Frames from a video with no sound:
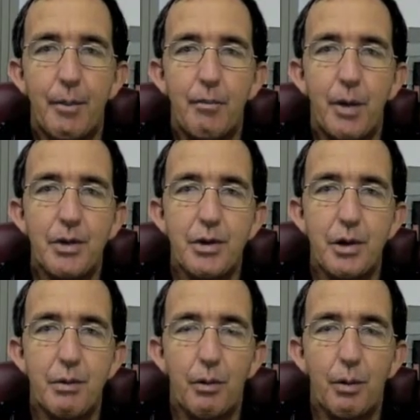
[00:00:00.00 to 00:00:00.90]
most
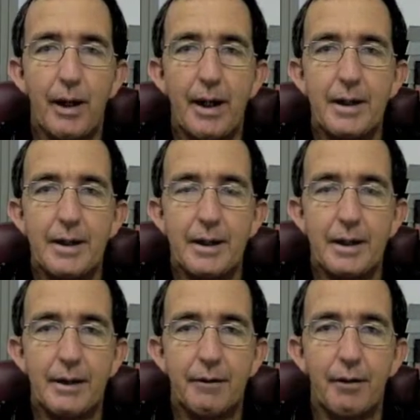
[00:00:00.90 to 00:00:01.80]
suitable plants
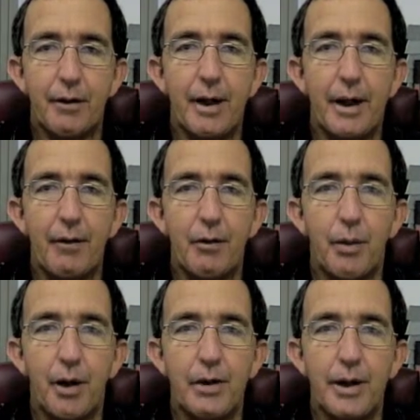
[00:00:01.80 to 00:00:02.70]
for any given
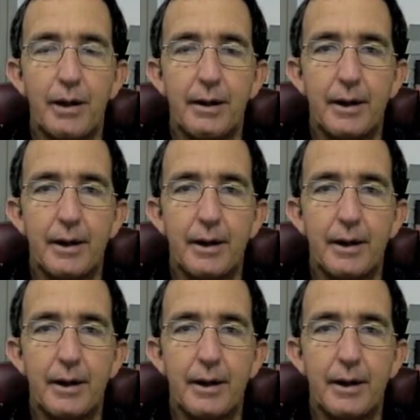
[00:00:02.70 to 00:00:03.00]
project.